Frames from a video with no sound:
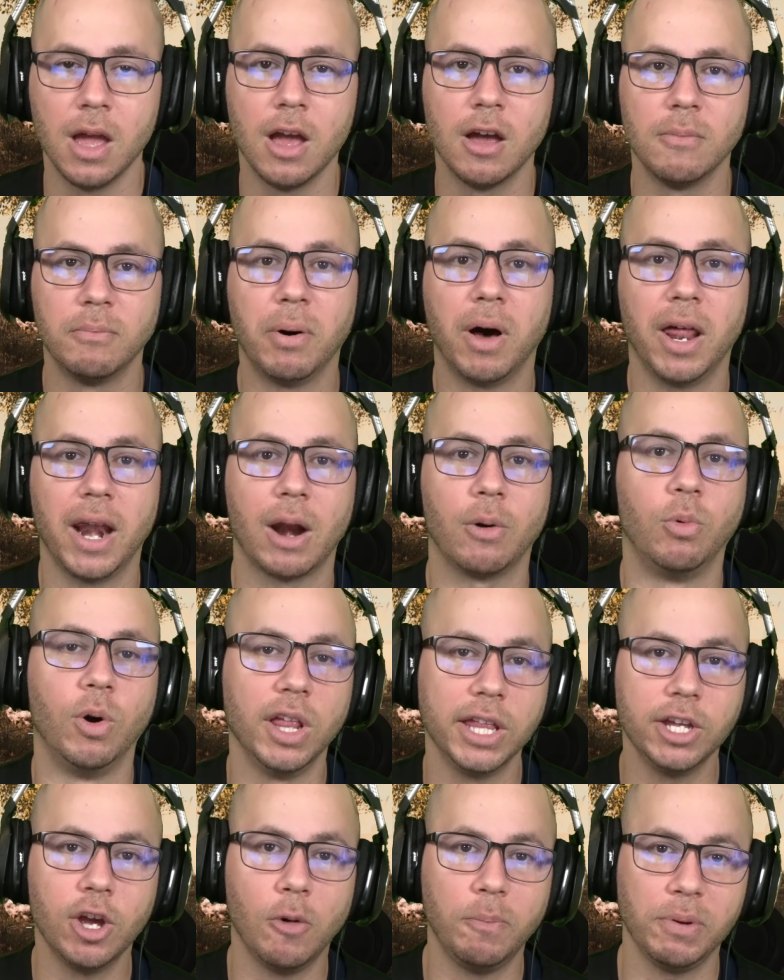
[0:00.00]
But I
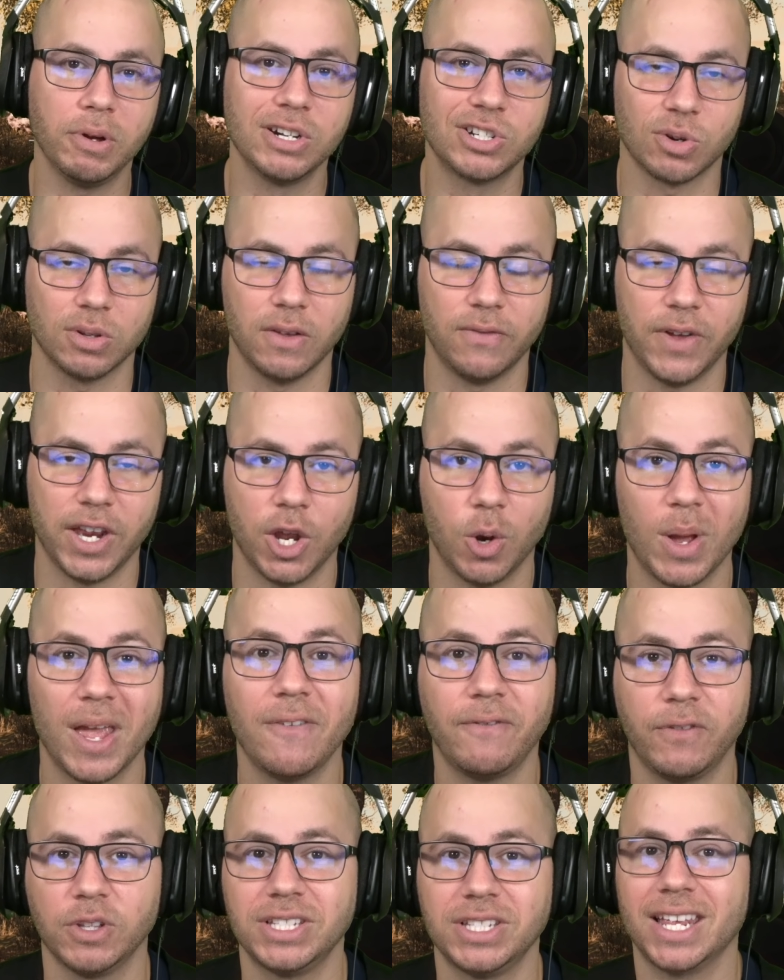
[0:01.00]
really hope you enjoyed the video.
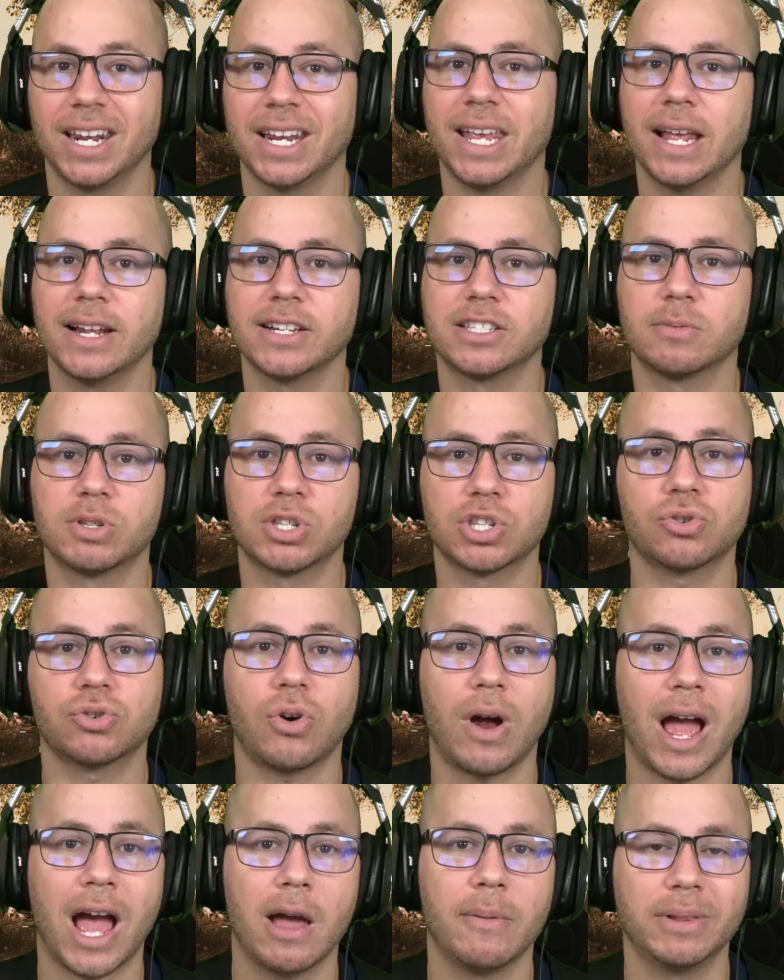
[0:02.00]
If you did, again,
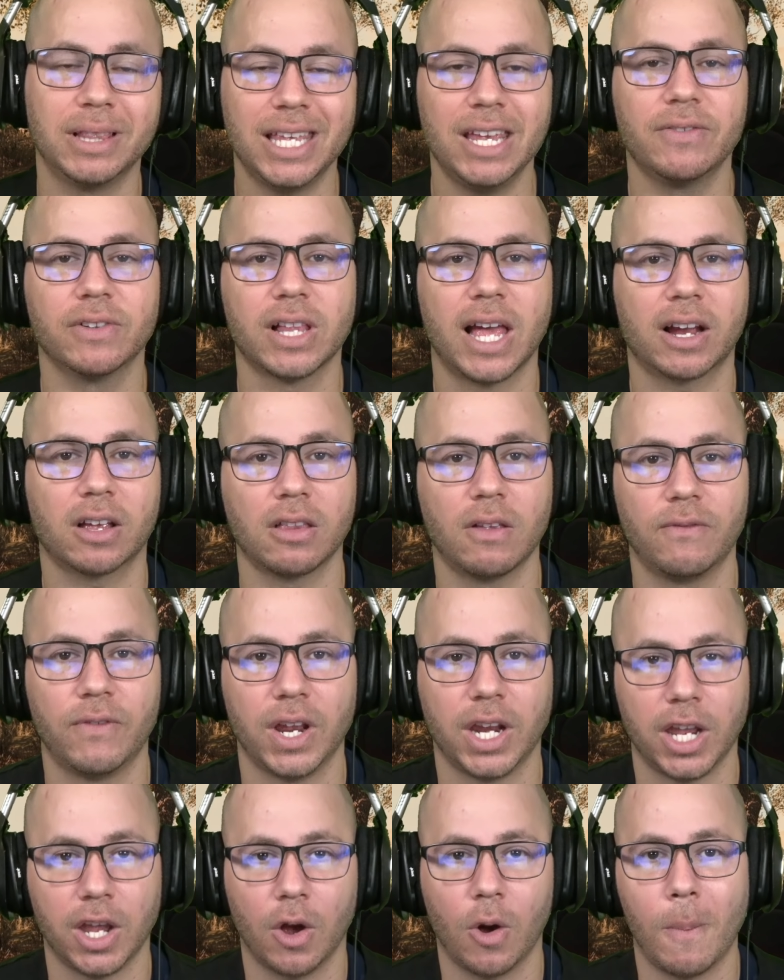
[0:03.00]
subscribe, leave a like on the
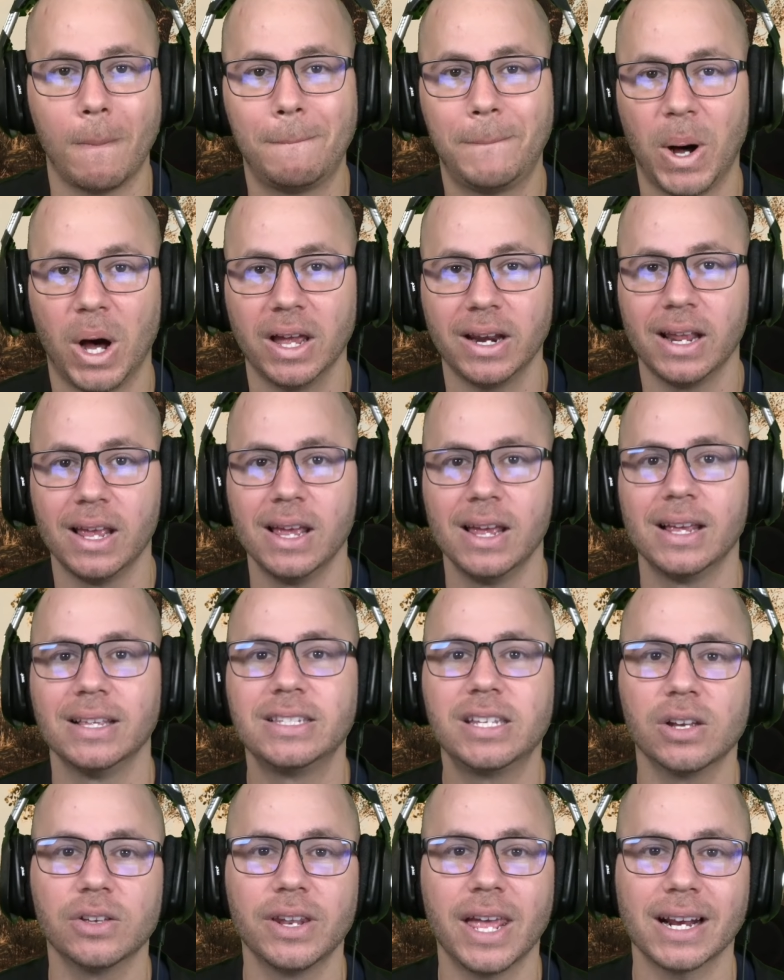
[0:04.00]
video. But
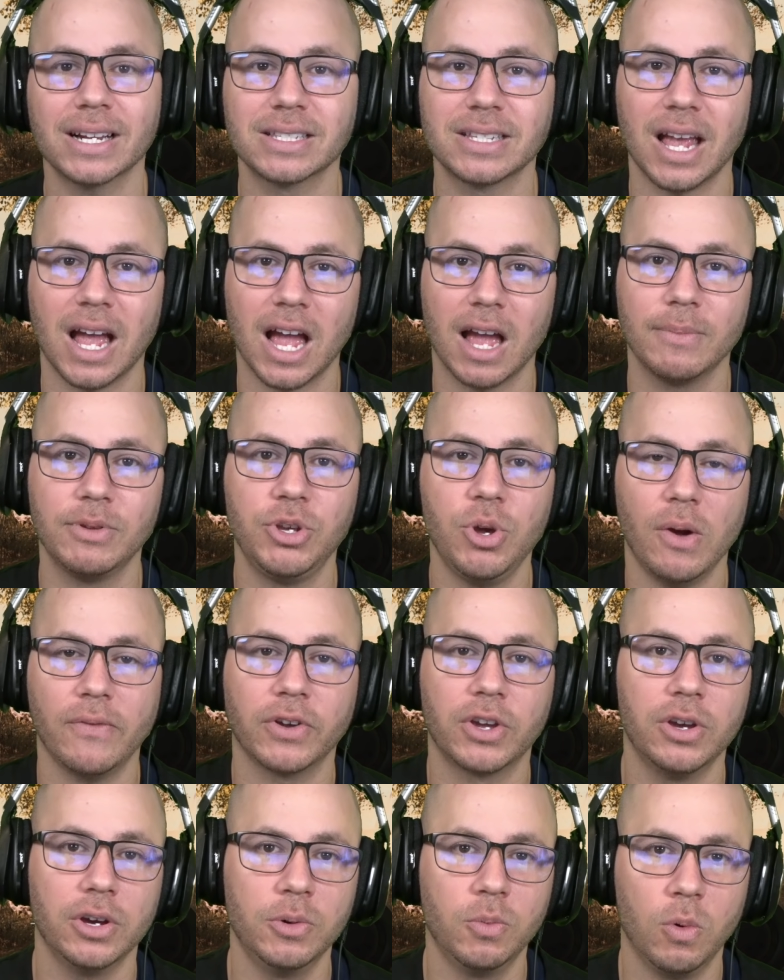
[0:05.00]
till next time, you have a
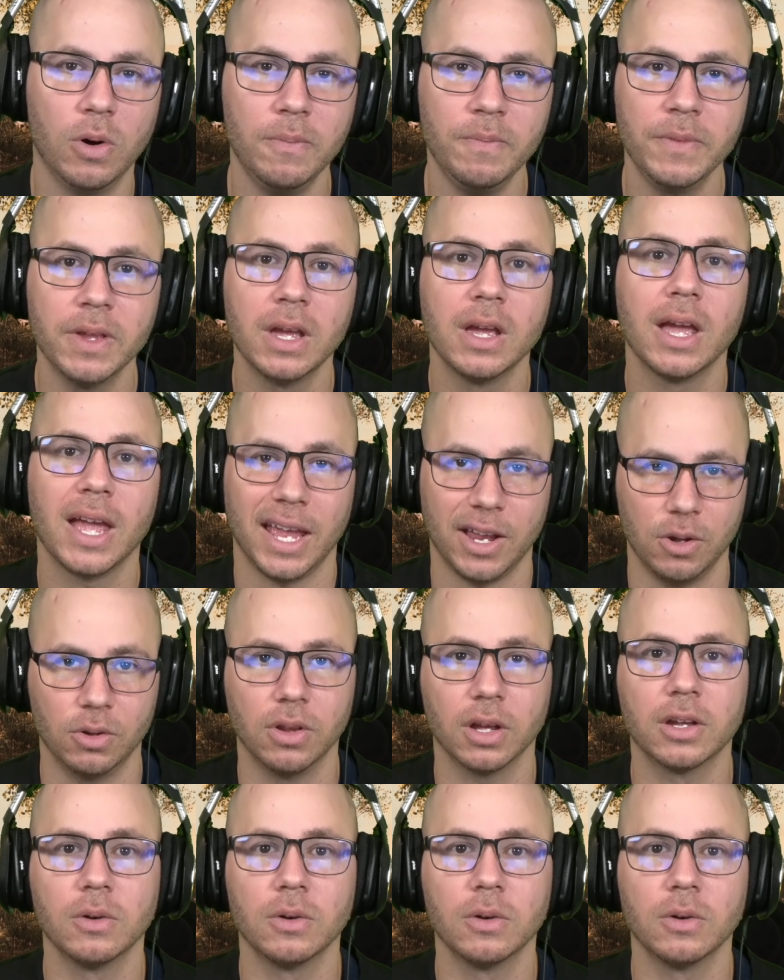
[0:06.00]
good one. Good luck in